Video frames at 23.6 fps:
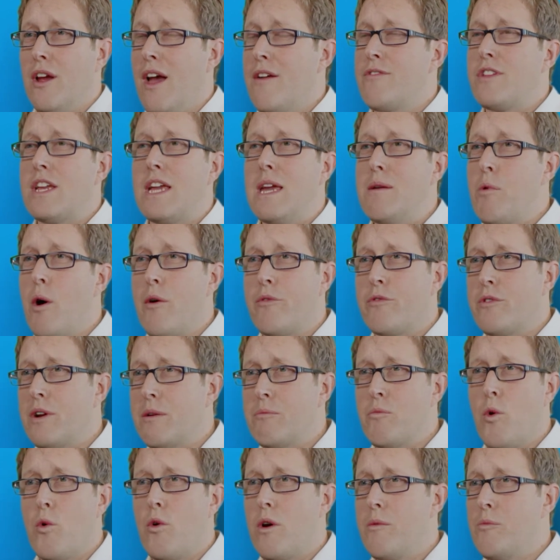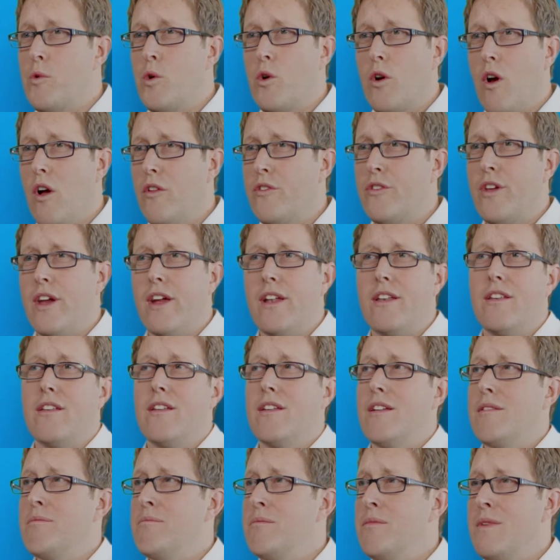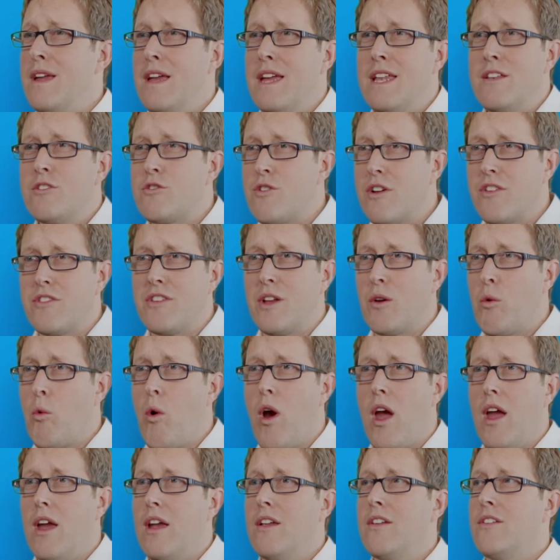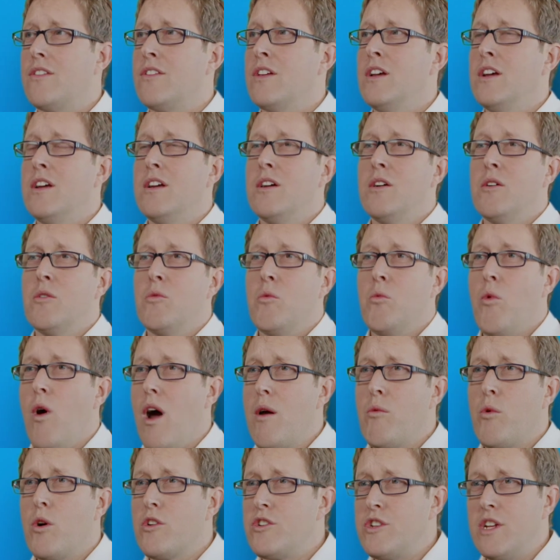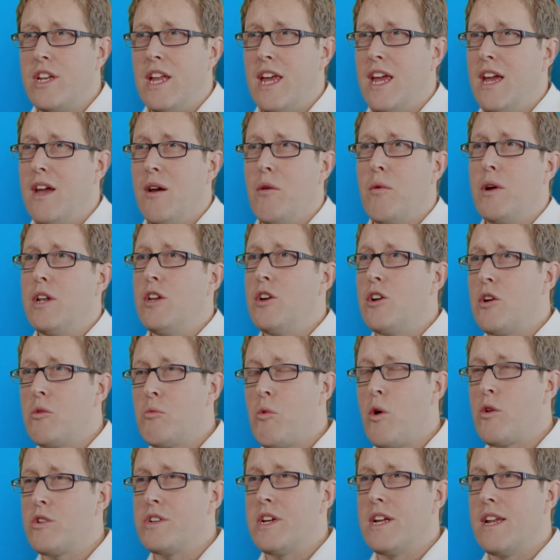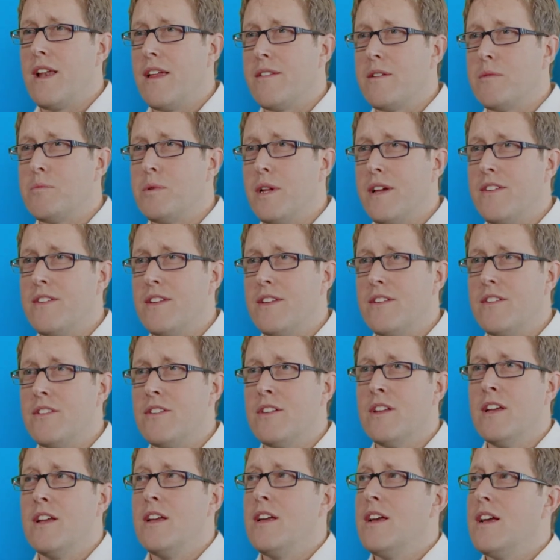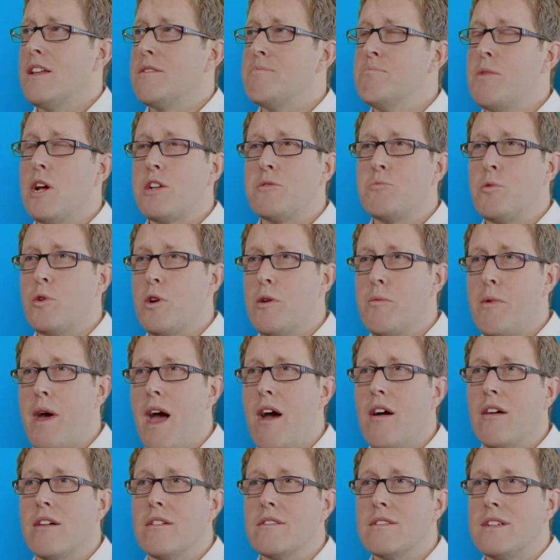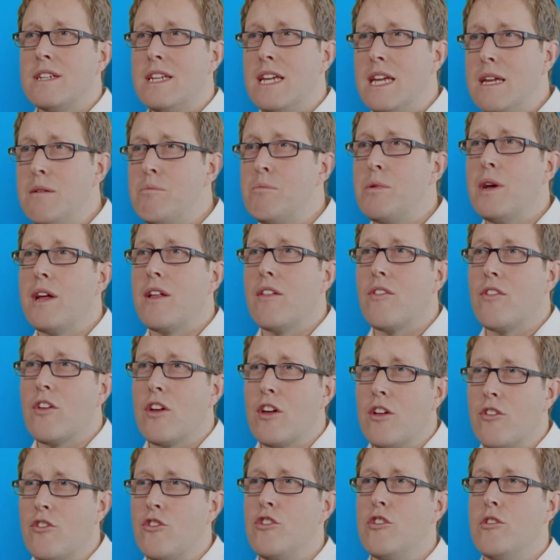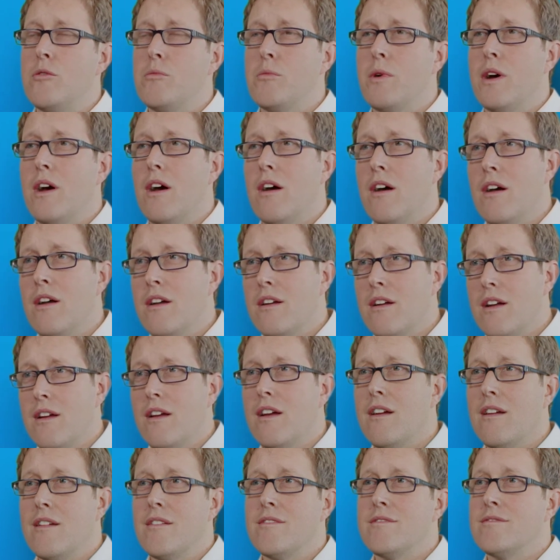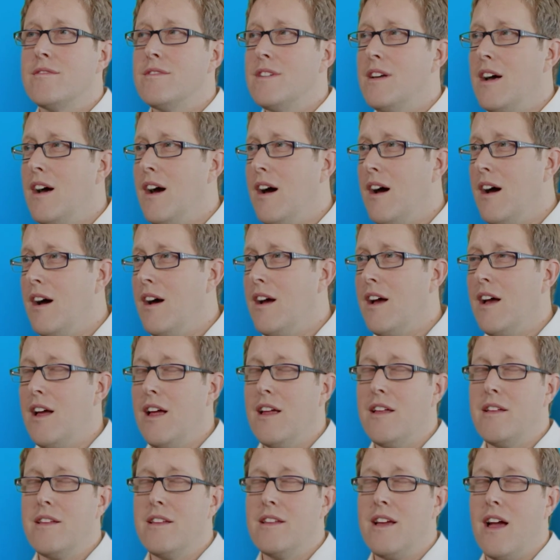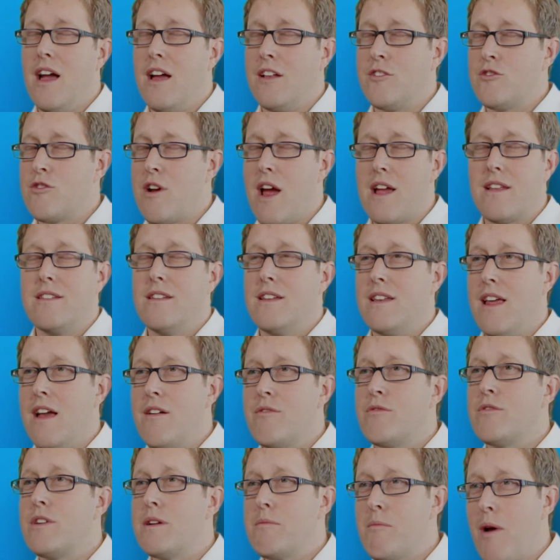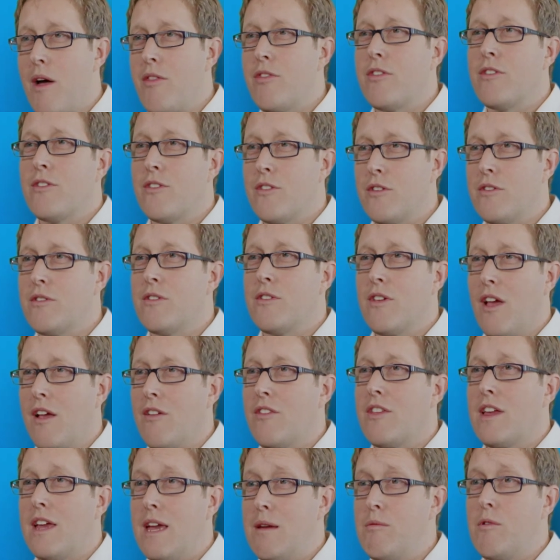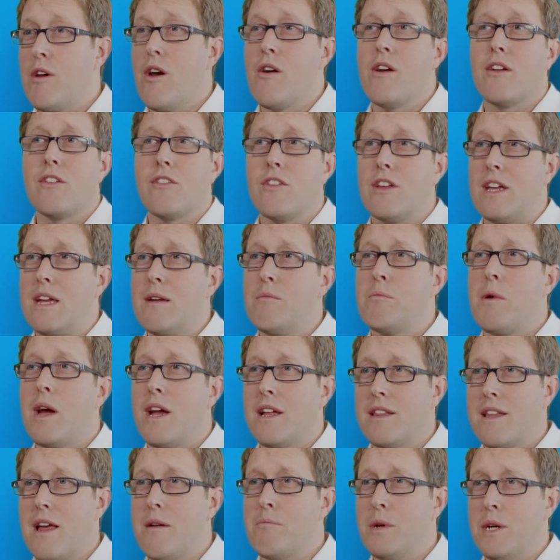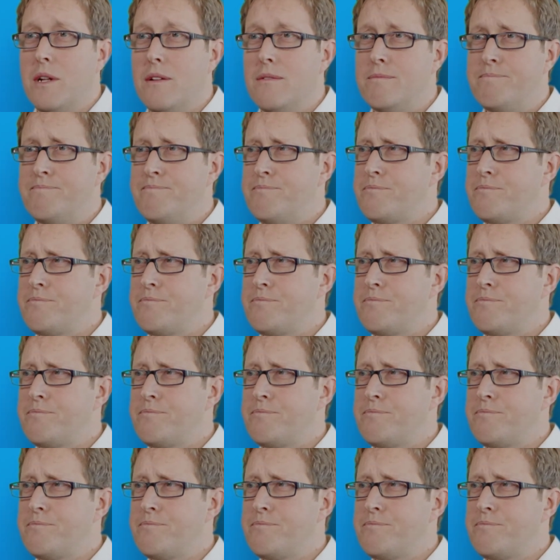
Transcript: You have to keep offering more and more content, interesting ways. Why watch it here when you could watch it in other places? It's much more about keeping the consumer uh, attracted every month as, as they keep going, so they keep paying that bill.